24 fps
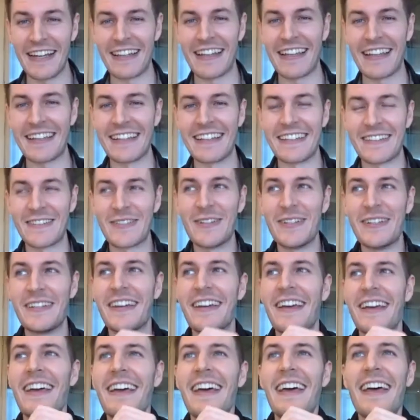I like it, it's good.
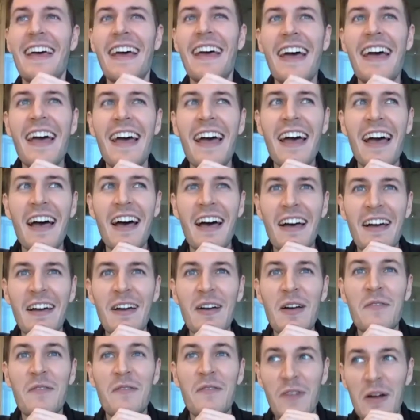
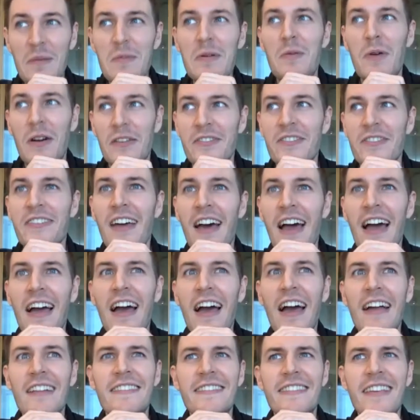Very good question.
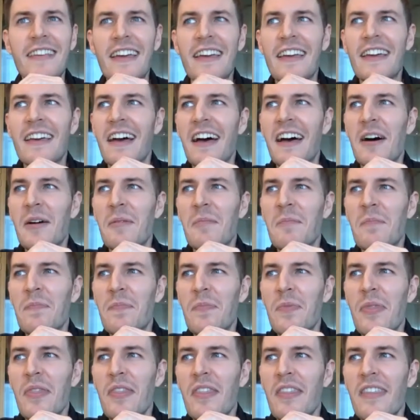I'd say,
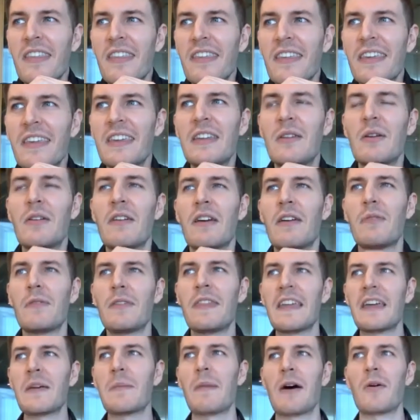if we
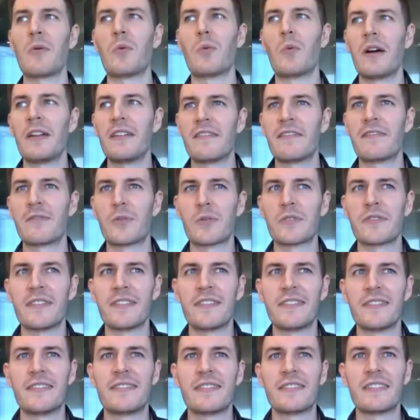think about what
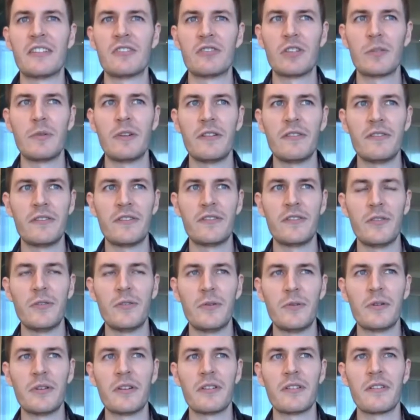forces contribute
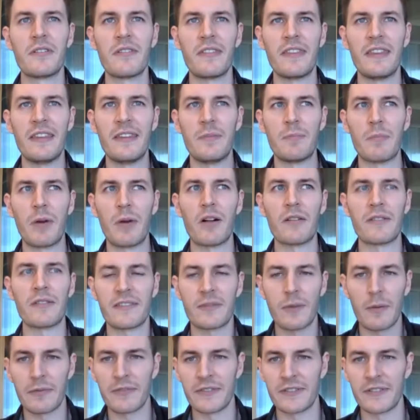to the politics
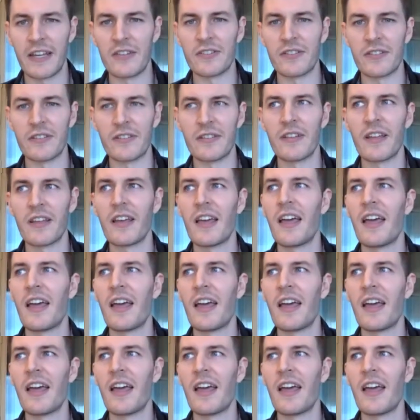of representation,